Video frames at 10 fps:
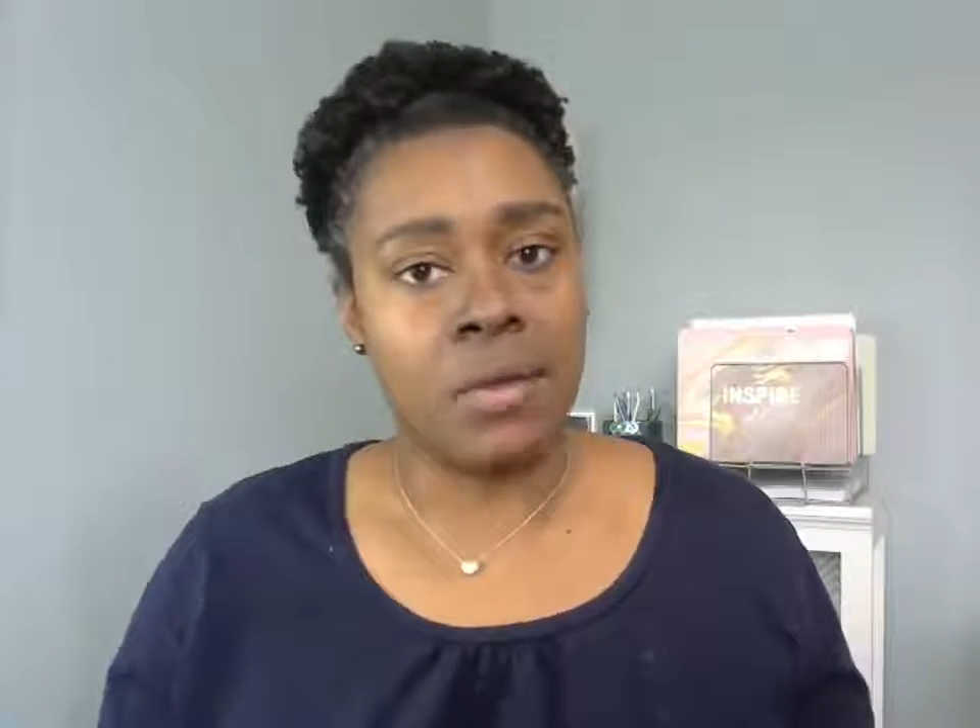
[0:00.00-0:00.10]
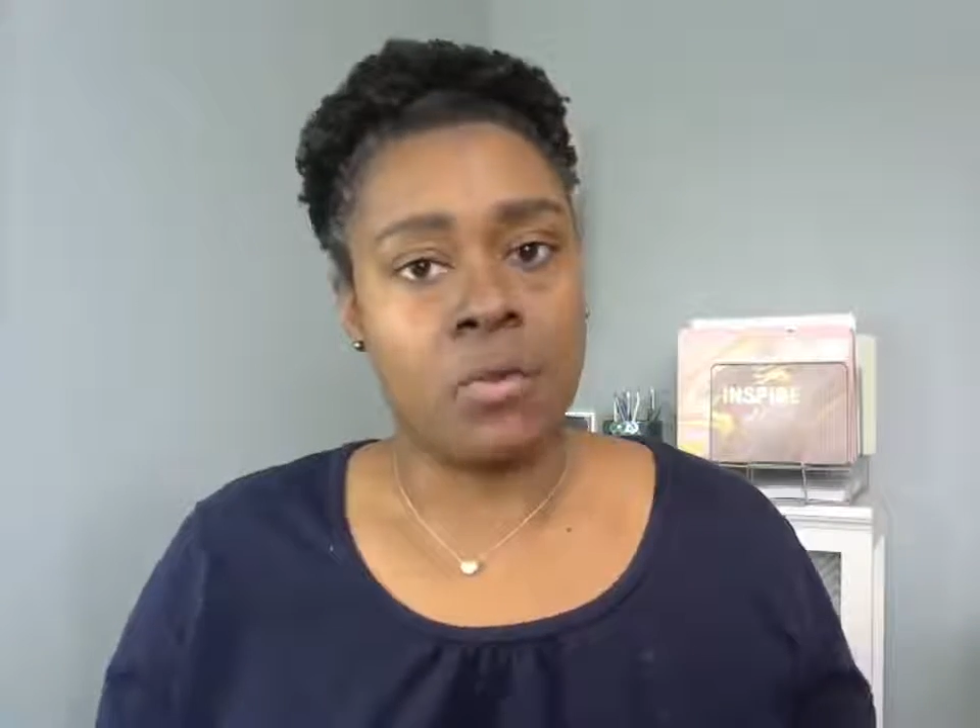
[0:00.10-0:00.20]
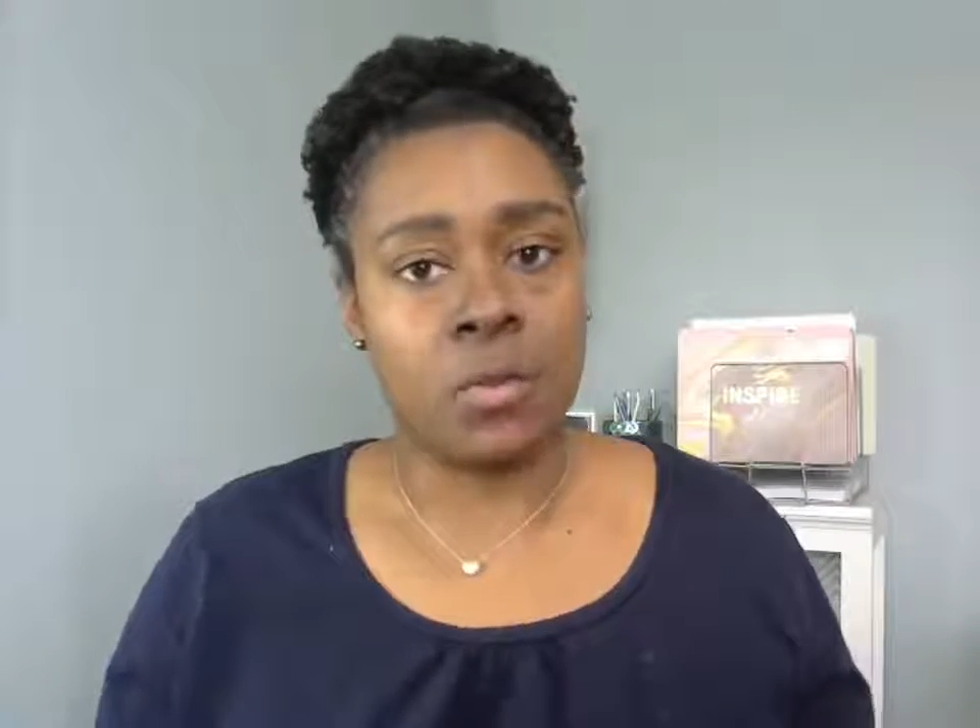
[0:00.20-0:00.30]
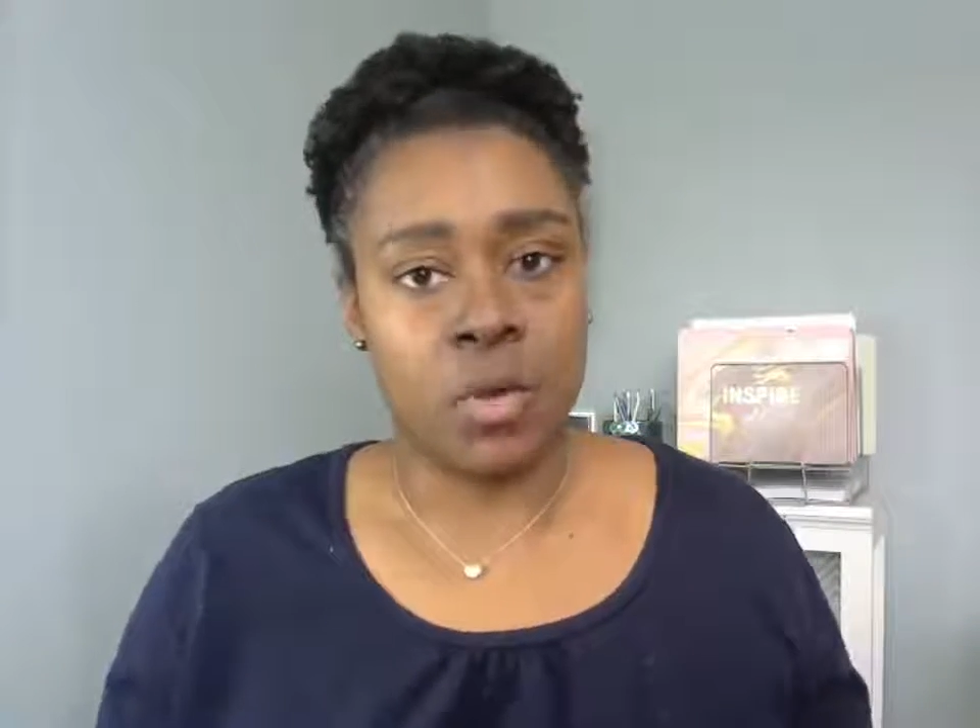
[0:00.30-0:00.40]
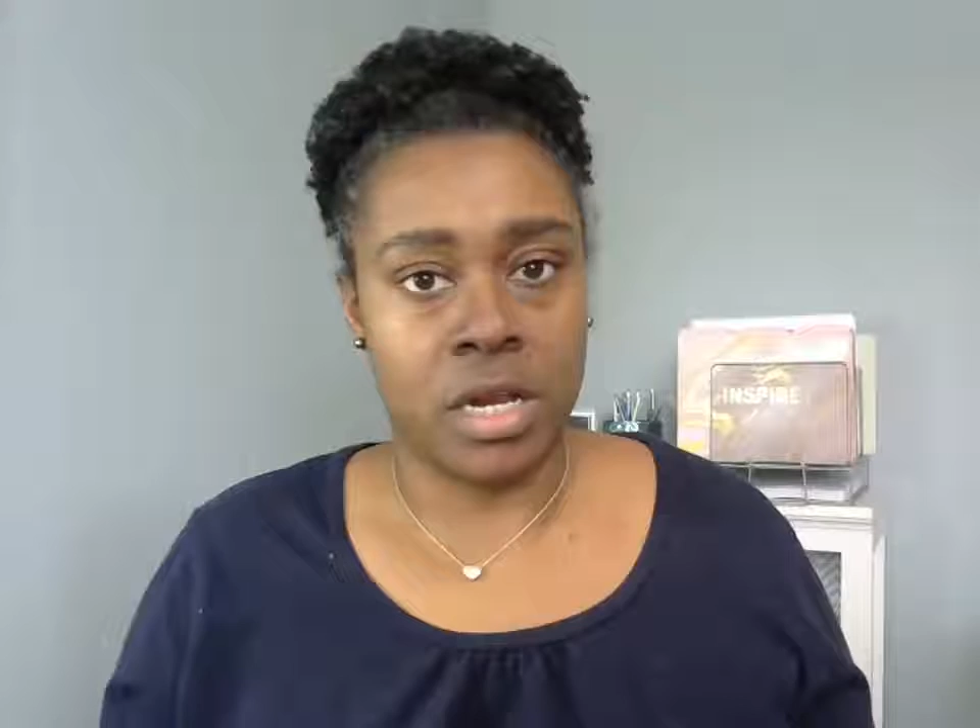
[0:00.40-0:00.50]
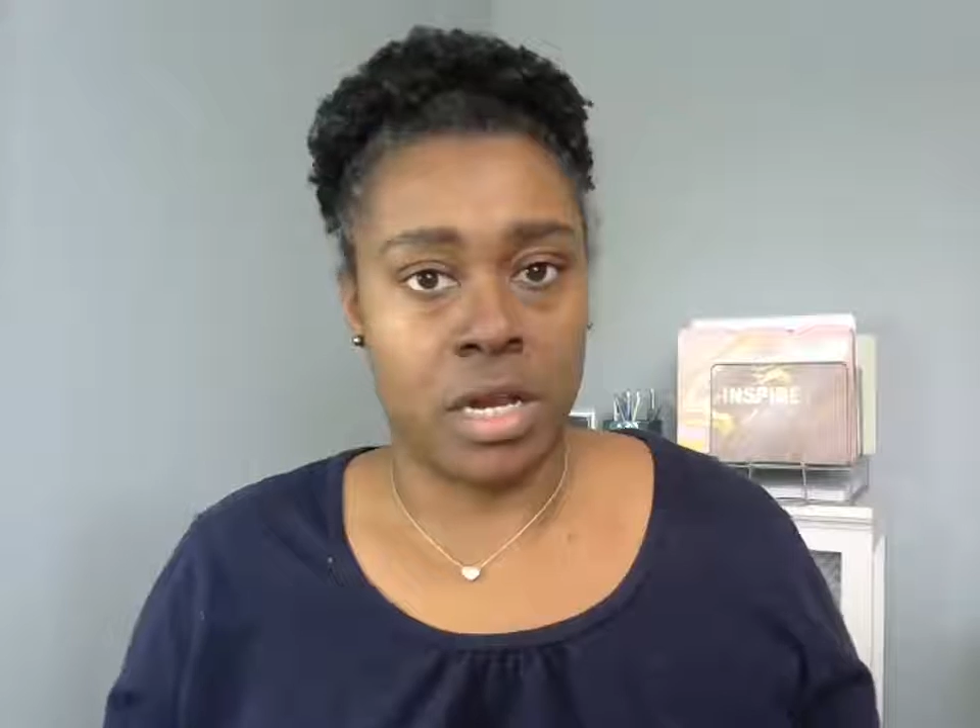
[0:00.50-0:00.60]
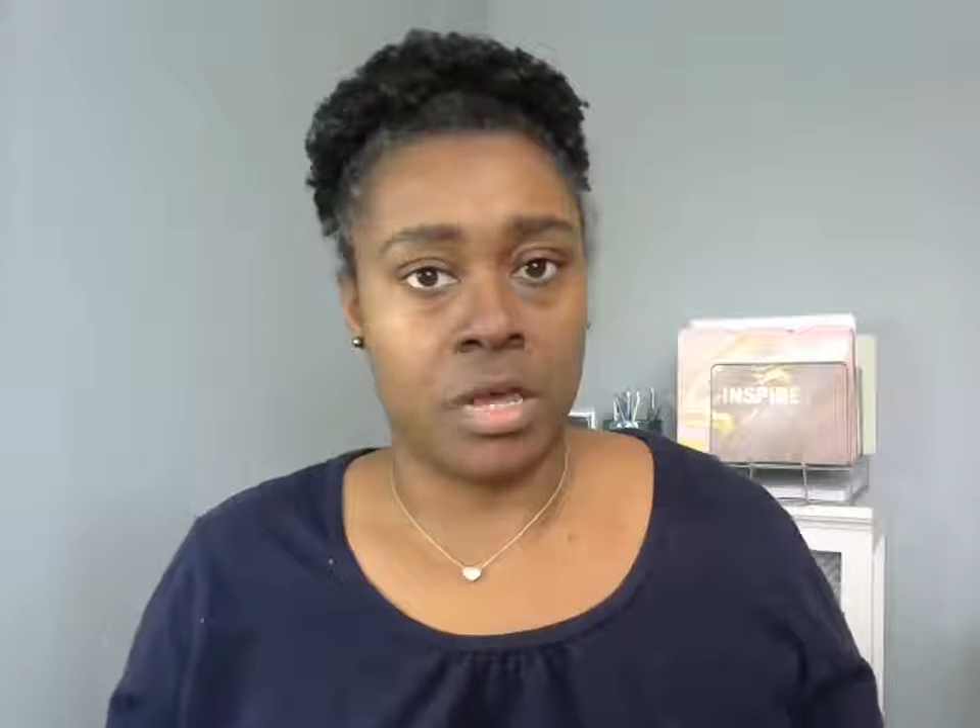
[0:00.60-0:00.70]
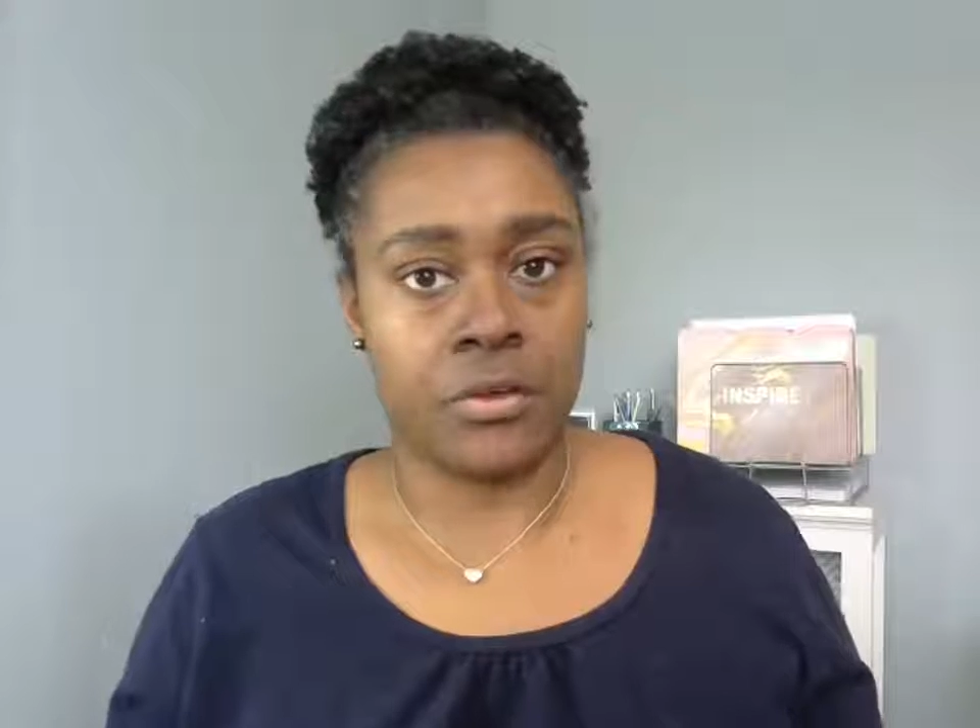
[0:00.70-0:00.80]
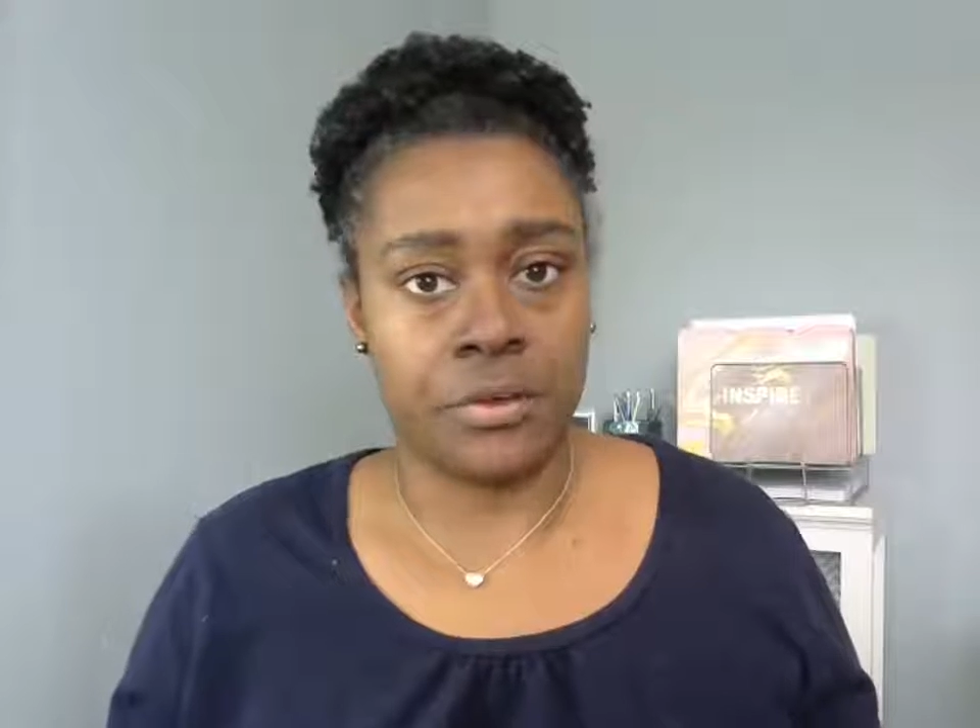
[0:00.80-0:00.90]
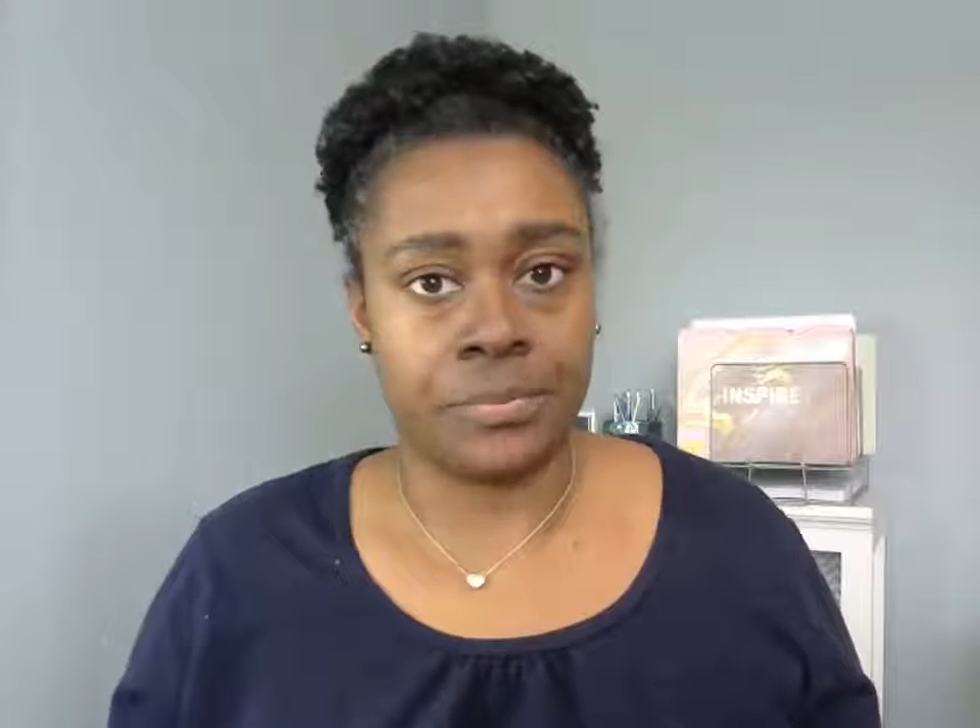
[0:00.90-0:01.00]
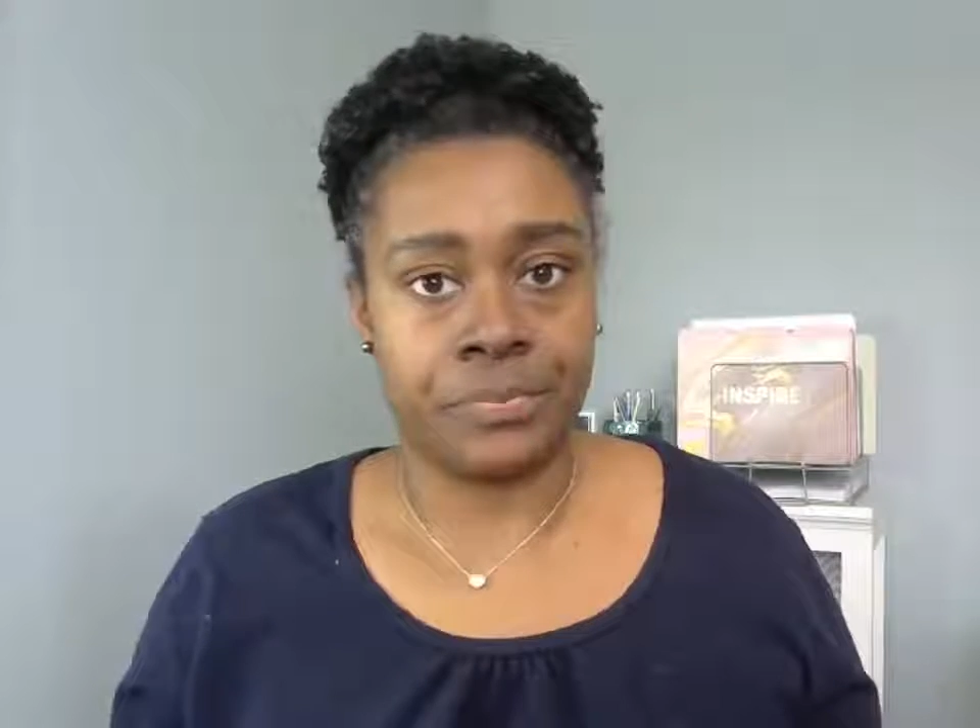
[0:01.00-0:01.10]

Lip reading: with one another.